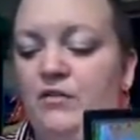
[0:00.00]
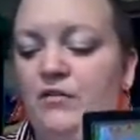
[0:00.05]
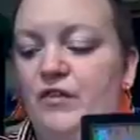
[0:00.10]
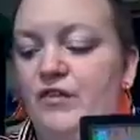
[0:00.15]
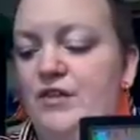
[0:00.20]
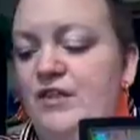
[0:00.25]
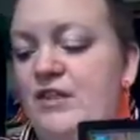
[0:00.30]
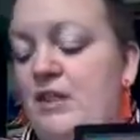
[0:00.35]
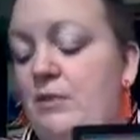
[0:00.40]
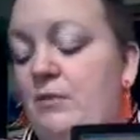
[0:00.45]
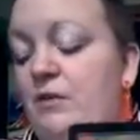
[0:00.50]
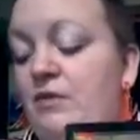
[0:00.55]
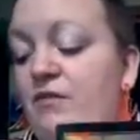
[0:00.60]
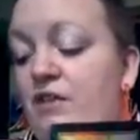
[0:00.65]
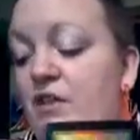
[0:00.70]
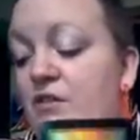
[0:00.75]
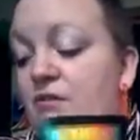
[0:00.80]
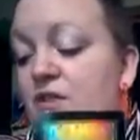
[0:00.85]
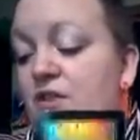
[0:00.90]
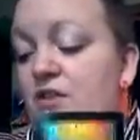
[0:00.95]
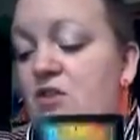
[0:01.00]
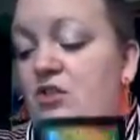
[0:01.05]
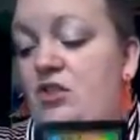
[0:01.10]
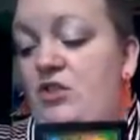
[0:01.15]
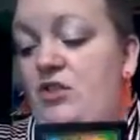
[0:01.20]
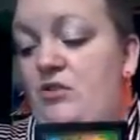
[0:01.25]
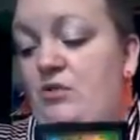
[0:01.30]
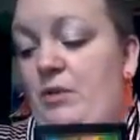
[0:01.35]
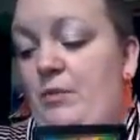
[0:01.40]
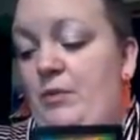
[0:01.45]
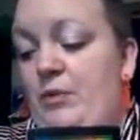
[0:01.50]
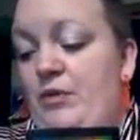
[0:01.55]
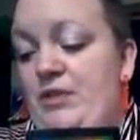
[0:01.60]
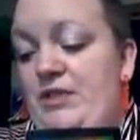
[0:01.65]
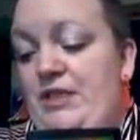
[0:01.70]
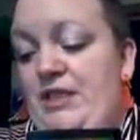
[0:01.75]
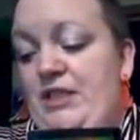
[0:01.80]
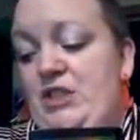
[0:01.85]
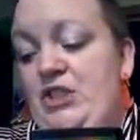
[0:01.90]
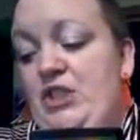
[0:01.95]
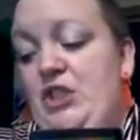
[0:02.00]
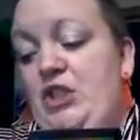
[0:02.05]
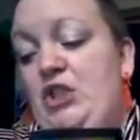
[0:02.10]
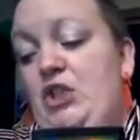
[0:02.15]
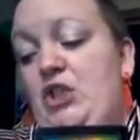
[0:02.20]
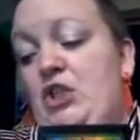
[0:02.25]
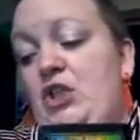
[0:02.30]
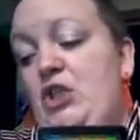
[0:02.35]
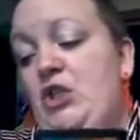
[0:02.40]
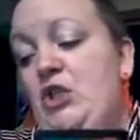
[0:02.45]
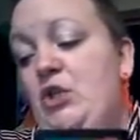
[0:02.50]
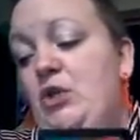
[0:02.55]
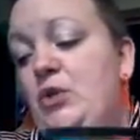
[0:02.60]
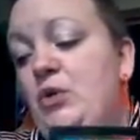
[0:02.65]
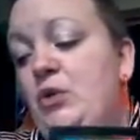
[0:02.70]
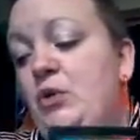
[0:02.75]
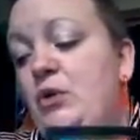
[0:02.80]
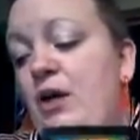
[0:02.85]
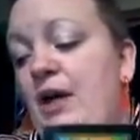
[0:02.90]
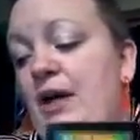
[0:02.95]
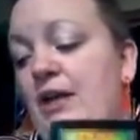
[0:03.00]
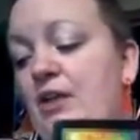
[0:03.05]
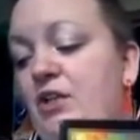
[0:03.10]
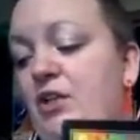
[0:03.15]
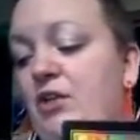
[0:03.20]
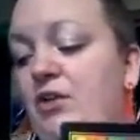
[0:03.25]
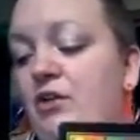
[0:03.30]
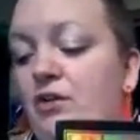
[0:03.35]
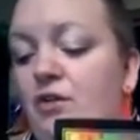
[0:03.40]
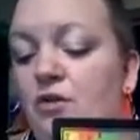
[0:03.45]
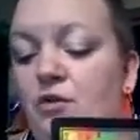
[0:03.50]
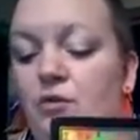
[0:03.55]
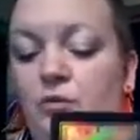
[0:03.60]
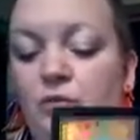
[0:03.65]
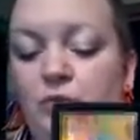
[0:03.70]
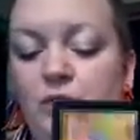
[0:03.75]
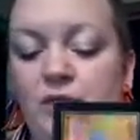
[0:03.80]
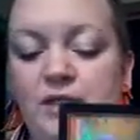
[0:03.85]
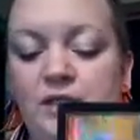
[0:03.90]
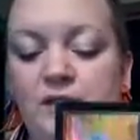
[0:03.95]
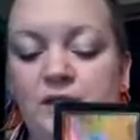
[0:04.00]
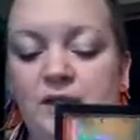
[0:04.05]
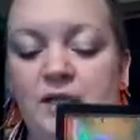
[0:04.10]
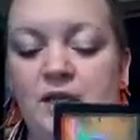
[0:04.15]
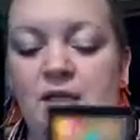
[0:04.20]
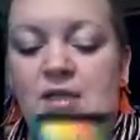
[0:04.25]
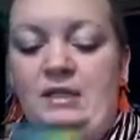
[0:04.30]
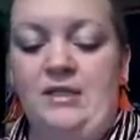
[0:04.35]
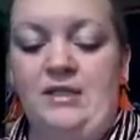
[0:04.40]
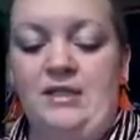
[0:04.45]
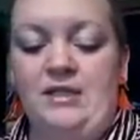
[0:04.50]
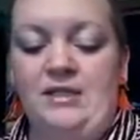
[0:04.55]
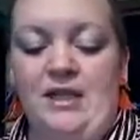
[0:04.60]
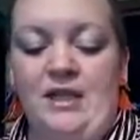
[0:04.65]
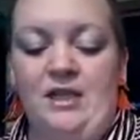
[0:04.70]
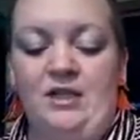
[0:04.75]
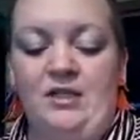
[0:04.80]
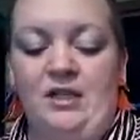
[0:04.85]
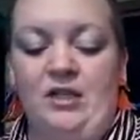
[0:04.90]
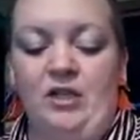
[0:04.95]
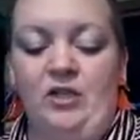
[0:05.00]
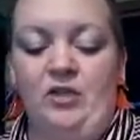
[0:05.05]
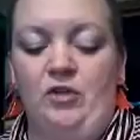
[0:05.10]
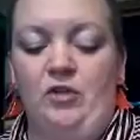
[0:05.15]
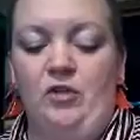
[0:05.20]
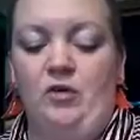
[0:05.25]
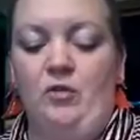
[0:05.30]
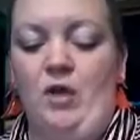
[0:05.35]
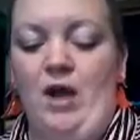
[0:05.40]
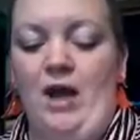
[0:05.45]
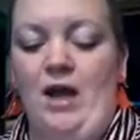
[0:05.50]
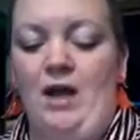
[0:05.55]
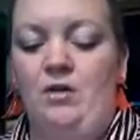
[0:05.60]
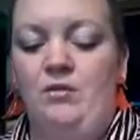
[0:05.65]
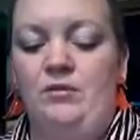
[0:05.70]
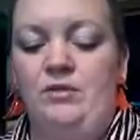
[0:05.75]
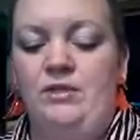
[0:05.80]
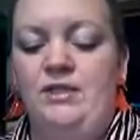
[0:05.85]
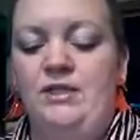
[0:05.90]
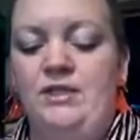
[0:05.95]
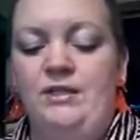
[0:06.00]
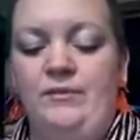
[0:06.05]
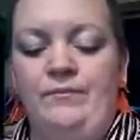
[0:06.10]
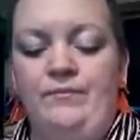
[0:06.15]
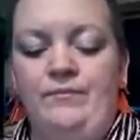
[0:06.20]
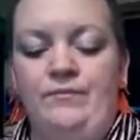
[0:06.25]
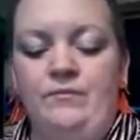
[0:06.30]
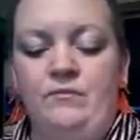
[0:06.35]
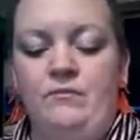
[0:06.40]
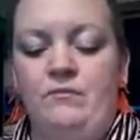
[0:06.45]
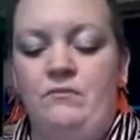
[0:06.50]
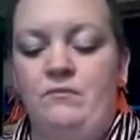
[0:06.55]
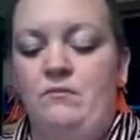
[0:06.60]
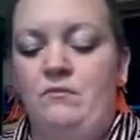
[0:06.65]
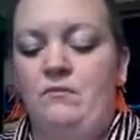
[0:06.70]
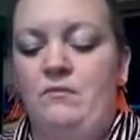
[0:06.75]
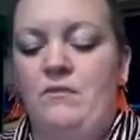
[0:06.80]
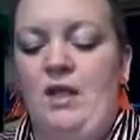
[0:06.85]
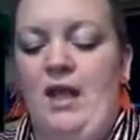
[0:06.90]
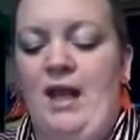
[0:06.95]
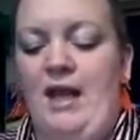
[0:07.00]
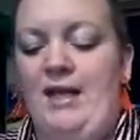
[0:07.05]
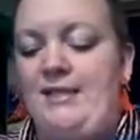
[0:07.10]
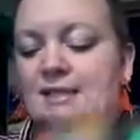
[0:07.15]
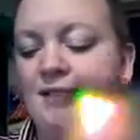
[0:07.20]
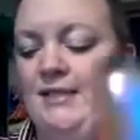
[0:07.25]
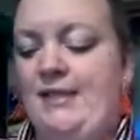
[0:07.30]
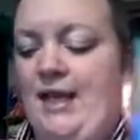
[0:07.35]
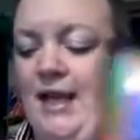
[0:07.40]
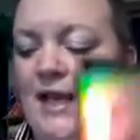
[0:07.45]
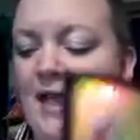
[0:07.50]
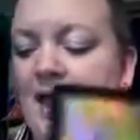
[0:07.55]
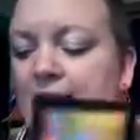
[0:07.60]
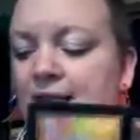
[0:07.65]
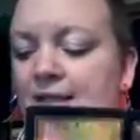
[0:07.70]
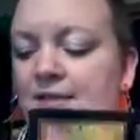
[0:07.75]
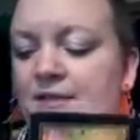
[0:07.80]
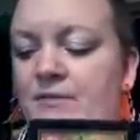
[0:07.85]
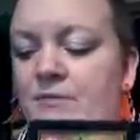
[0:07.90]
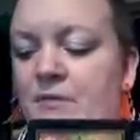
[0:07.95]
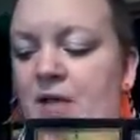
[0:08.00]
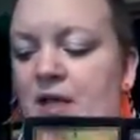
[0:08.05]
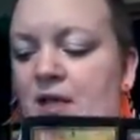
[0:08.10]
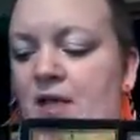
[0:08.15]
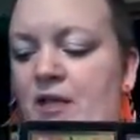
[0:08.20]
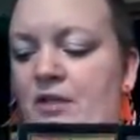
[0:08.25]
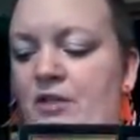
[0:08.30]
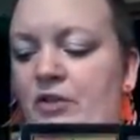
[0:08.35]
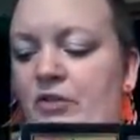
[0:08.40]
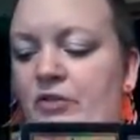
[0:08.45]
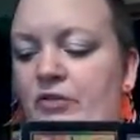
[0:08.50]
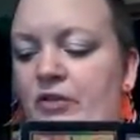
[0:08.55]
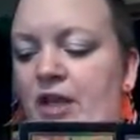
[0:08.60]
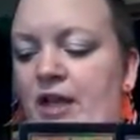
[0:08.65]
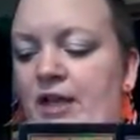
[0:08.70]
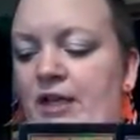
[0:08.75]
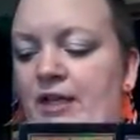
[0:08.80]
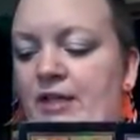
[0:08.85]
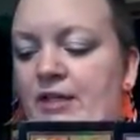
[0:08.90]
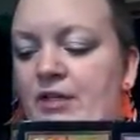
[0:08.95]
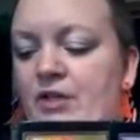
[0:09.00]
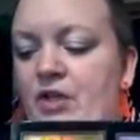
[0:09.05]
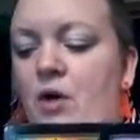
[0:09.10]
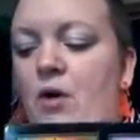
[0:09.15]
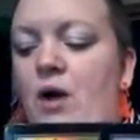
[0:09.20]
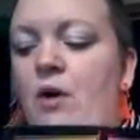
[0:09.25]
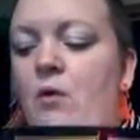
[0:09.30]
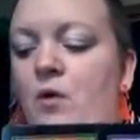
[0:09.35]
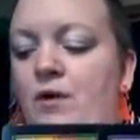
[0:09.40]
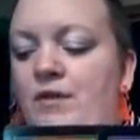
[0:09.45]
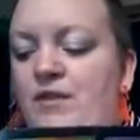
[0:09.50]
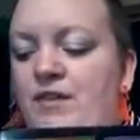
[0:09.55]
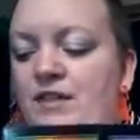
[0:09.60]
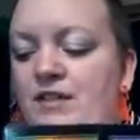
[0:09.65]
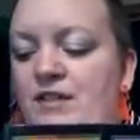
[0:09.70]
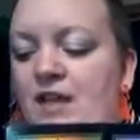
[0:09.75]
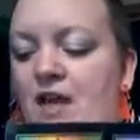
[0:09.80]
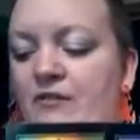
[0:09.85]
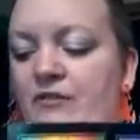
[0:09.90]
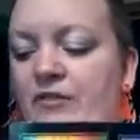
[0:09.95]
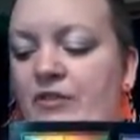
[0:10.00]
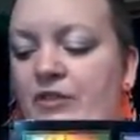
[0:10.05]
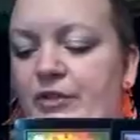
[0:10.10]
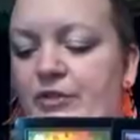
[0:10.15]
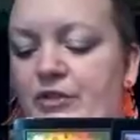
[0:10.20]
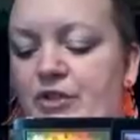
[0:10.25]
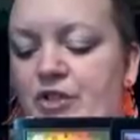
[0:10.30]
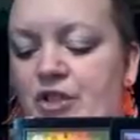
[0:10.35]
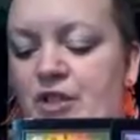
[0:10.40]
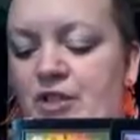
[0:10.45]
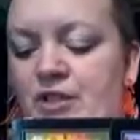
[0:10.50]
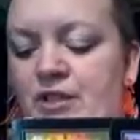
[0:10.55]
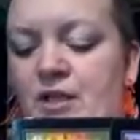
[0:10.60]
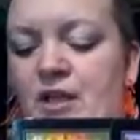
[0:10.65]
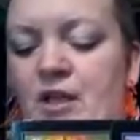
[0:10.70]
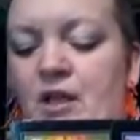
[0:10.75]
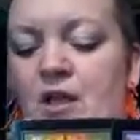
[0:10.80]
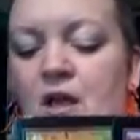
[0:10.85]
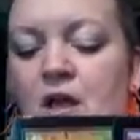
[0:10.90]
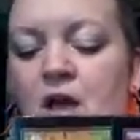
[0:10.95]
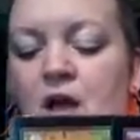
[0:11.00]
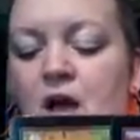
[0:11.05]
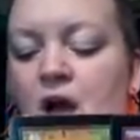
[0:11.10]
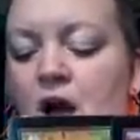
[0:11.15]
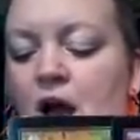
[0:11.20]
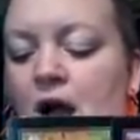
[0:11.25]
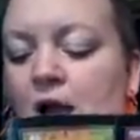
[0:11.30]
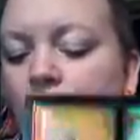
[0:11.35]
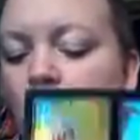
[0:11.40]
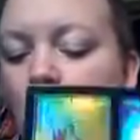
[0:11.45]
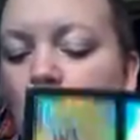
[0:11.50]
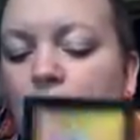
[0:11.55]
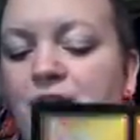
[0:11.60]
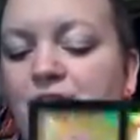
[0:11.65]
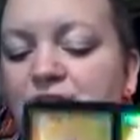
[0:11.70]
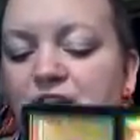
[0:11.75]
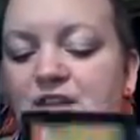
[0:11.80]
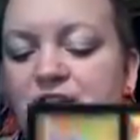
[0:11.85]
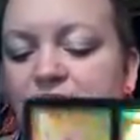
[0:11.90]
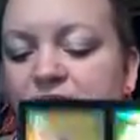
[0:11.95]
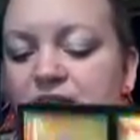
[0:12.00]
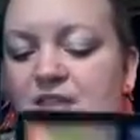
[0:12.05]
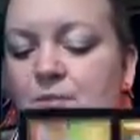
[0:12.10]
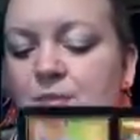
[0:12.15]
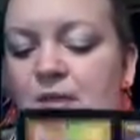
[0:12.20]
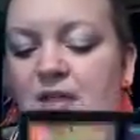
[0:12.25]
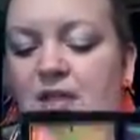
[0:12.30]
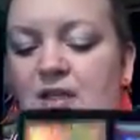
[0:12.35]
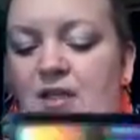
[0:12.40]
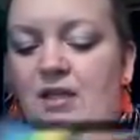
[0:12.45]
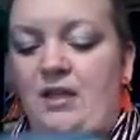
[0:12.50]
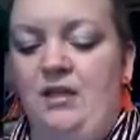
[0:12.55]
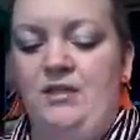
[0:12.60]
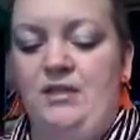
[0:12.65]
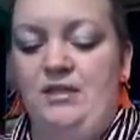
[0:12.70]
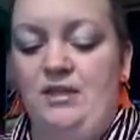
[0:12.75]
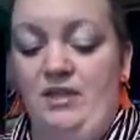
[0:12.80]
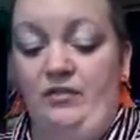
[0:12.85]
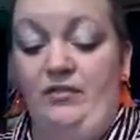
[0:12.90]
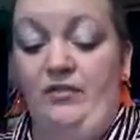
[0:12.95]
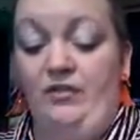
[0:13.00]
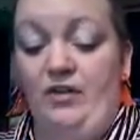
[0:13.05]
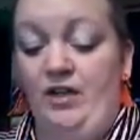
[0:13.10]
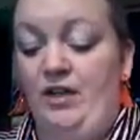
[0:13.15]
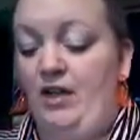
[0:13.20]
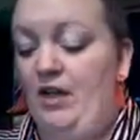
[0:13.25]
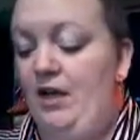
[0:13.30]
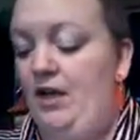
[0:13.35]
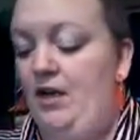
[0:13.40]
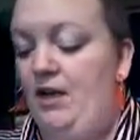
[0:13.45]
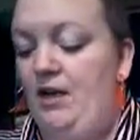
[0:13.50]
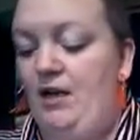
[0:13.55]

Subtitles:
For some of you this just represents you, and you're really standing your ground as the Hanged Man. You're like, no, I want this evolution. I want this to be different.